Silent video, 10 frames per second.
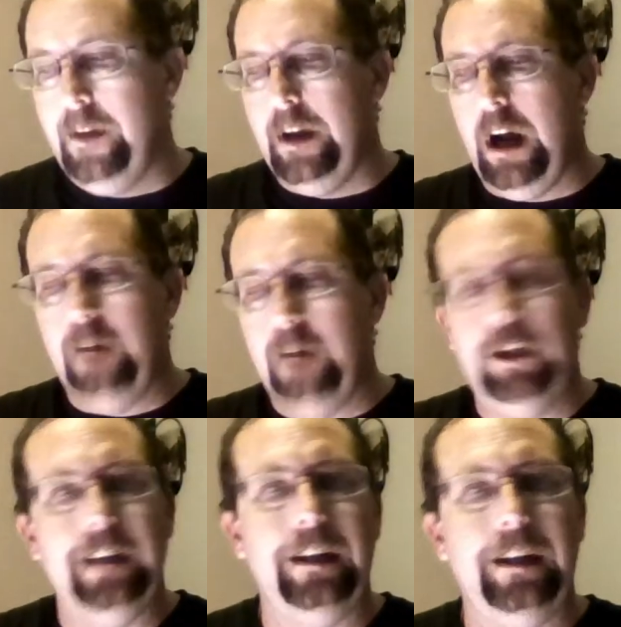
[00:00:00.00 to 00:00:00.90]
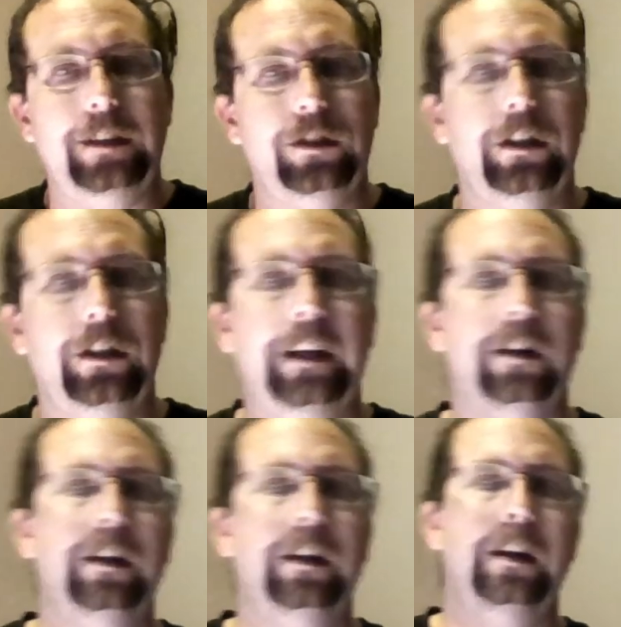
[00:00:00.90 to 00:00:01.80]
object. As you could hear
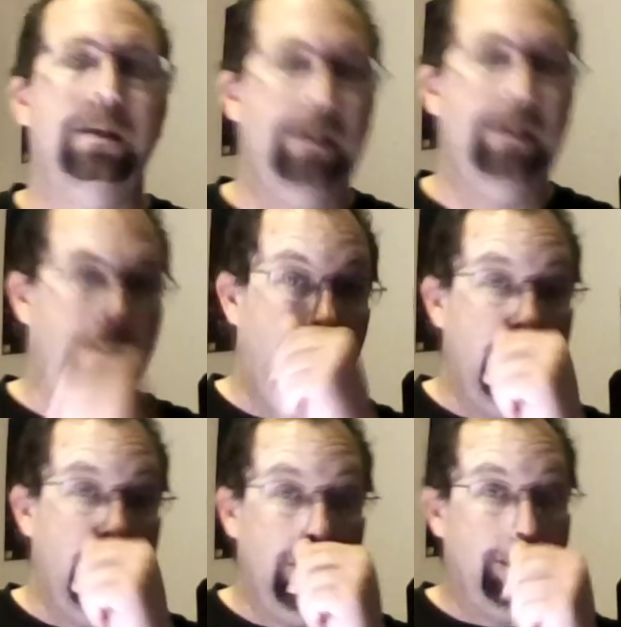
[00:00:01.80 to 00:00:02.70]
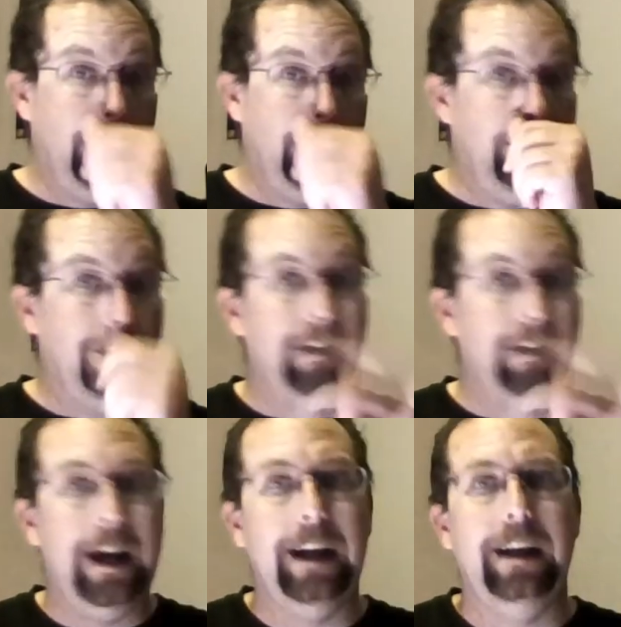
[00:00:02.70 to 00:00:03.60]
in the previous video, it was printing
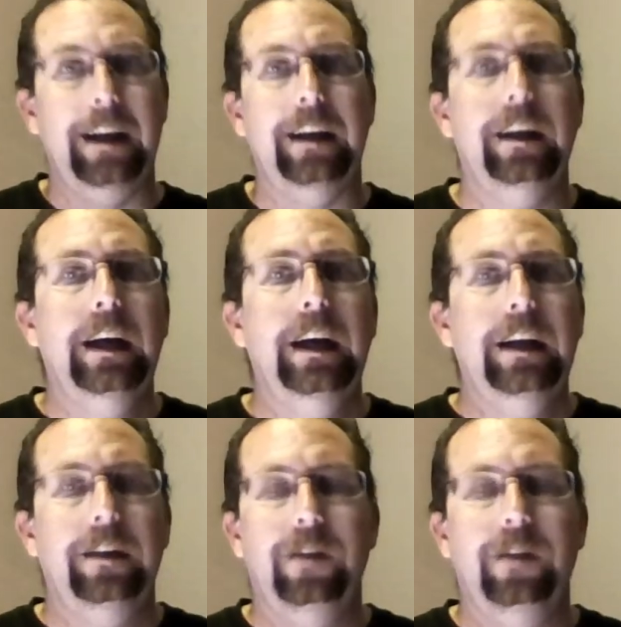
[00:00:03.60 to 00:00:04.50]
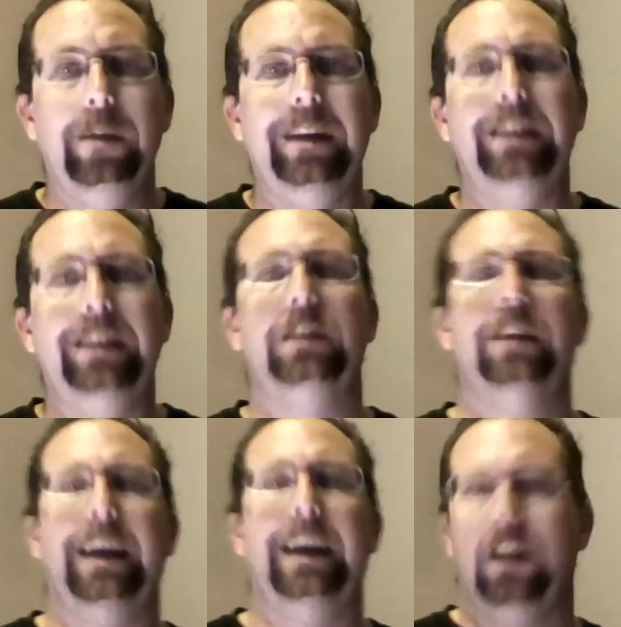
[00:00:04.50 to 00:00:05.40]
overnight. The filament didn't
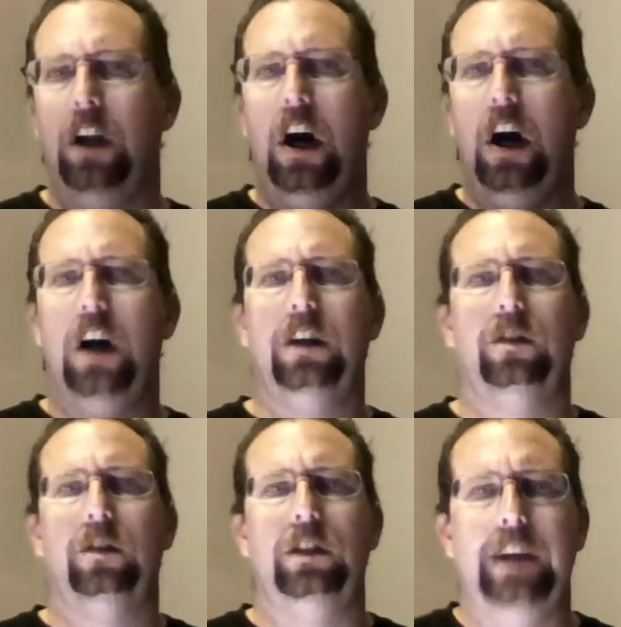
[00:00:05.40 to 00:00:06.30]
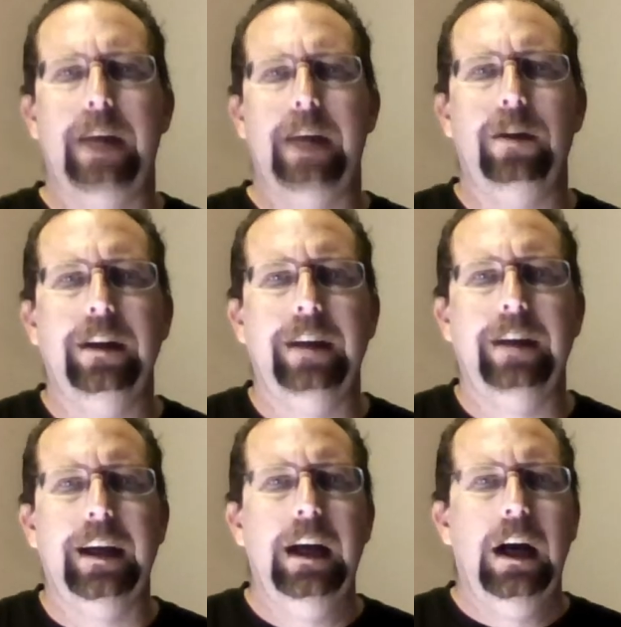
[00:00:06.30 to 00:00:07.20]
like clog or jam or anything.
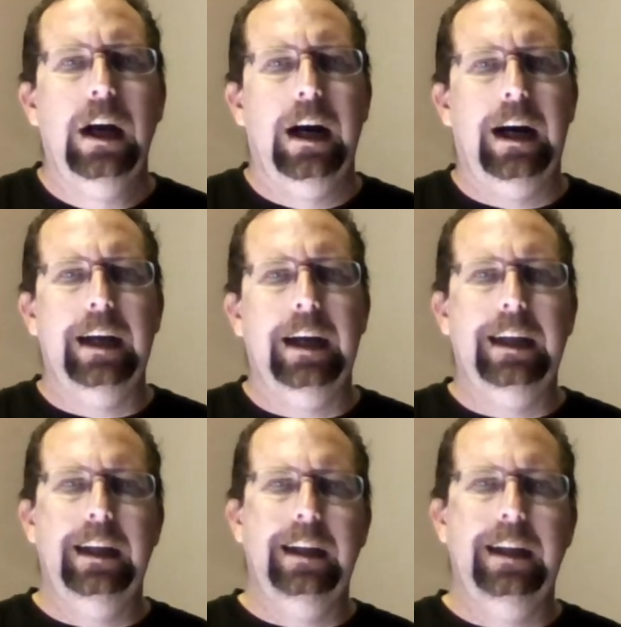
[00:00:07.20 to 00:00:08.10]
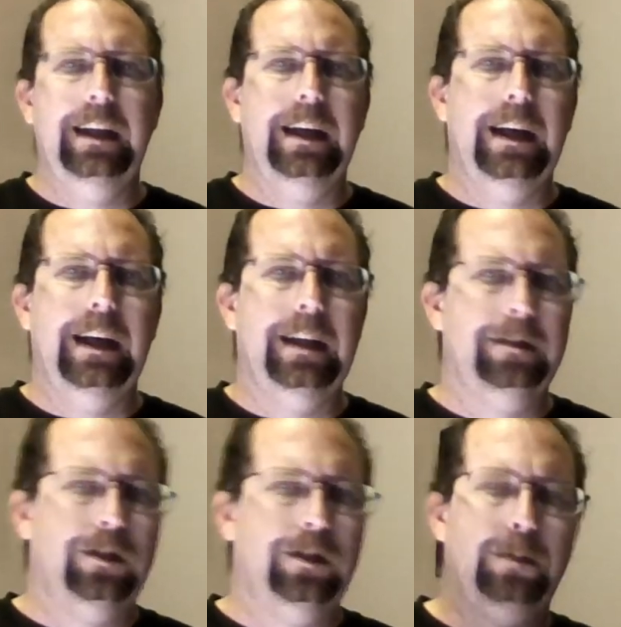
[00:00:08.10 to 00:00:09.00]
In the
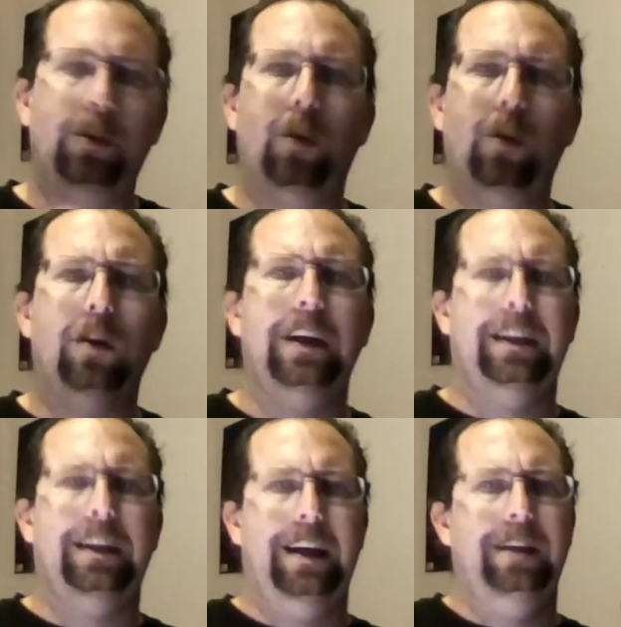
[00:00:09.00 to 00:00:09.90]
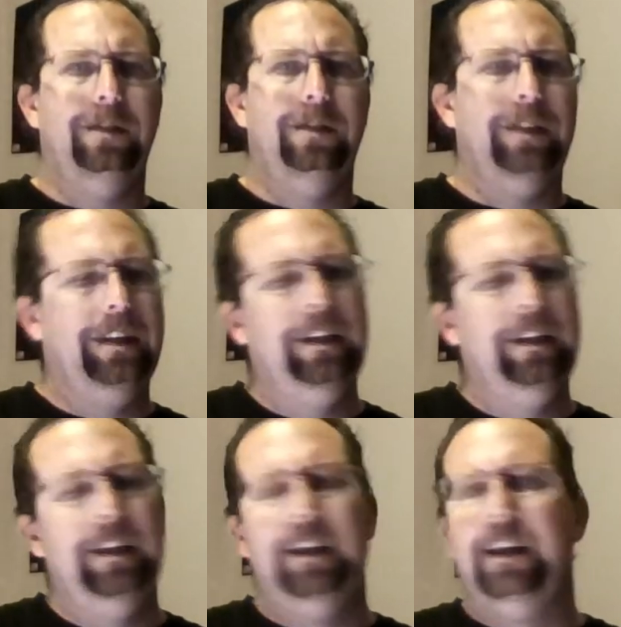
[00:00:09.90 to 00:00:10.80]
spool, it kind of
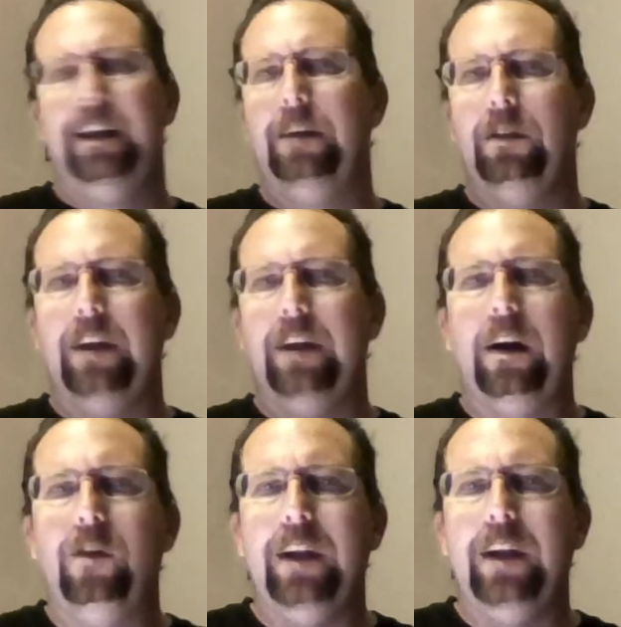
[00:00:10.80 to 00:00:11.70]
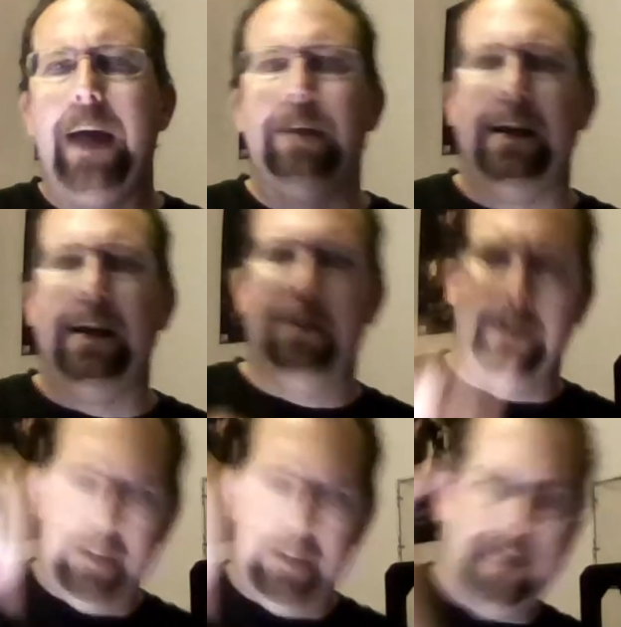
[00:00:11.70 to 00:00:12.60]
was like overlapped. I had to put my
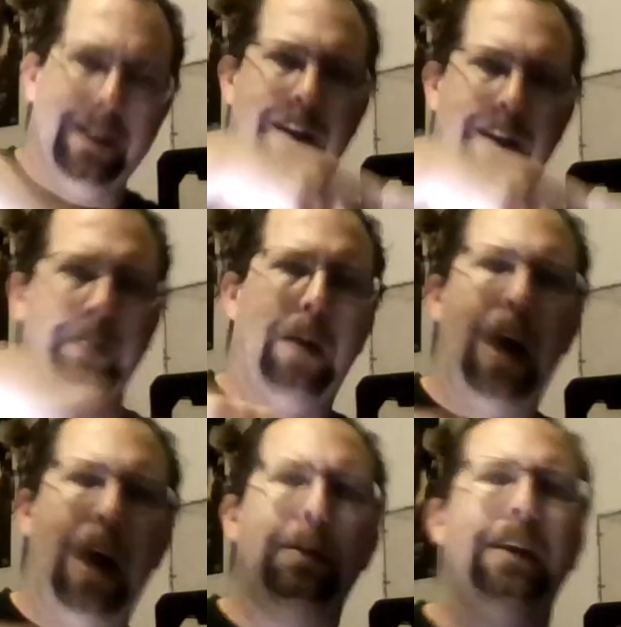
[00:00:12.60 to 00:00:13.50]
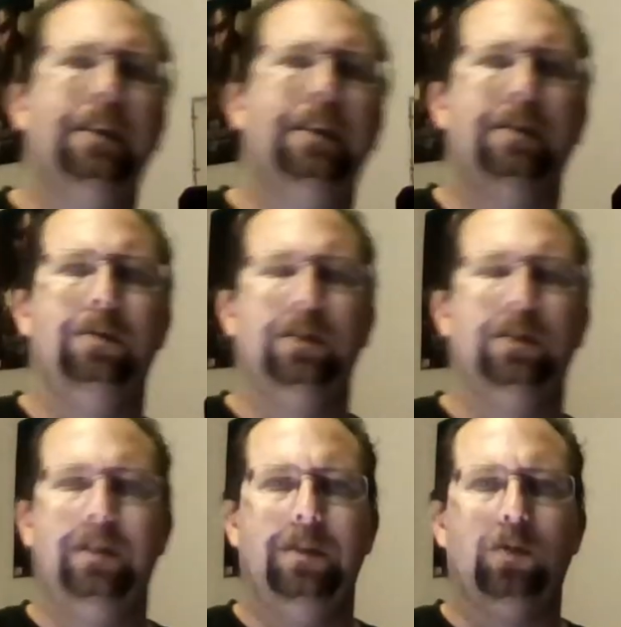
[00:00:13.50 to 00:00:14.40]
finger in there and pop it because it was
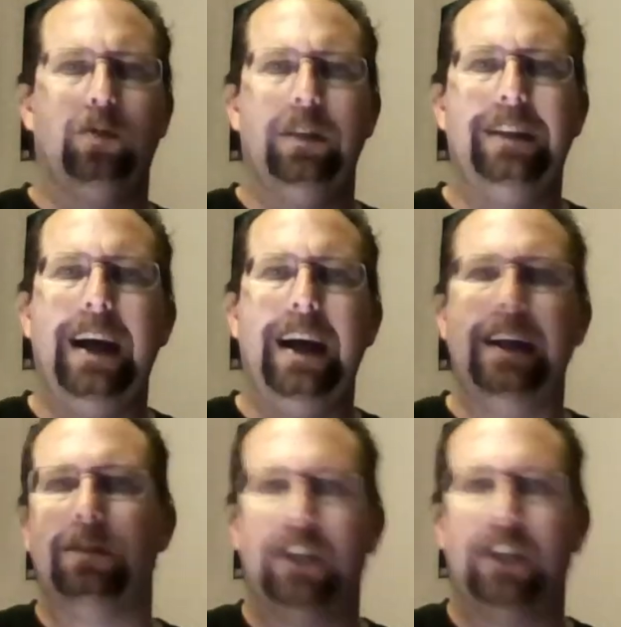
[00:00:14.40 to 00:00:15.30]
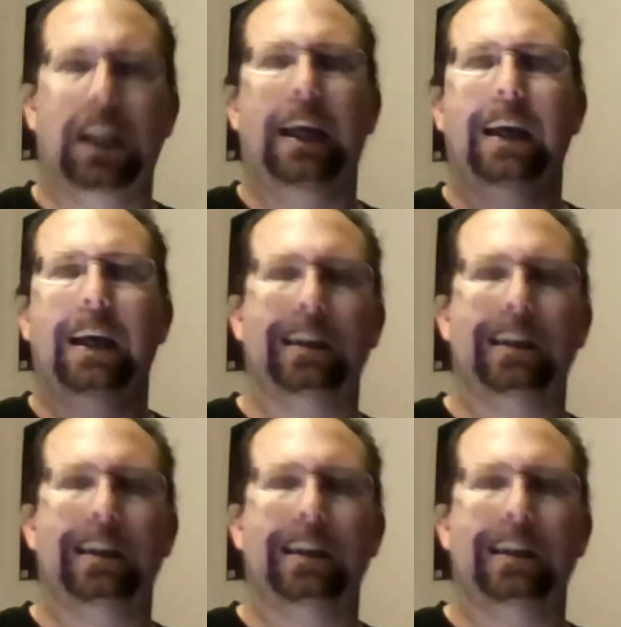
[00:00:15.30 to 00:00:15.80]
really tight and it was clicking